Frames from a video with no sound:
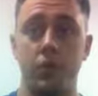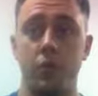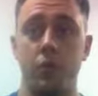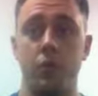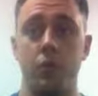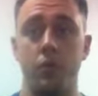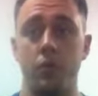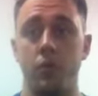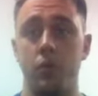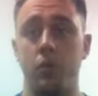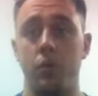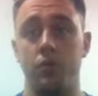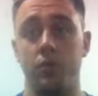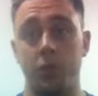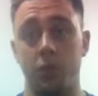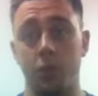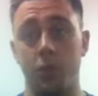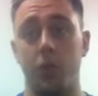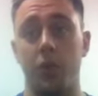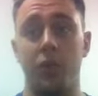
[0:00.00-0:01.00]

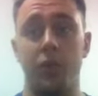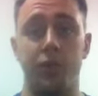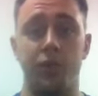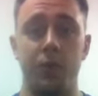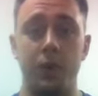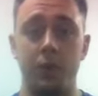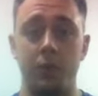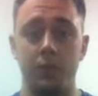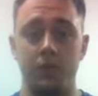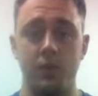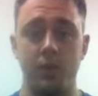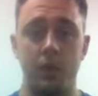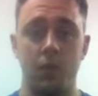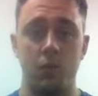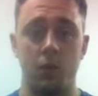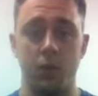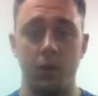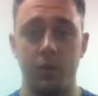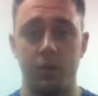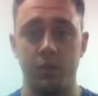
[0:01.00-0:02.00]
3 was the other
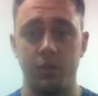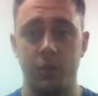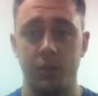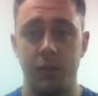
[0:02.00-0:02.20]
WOD that was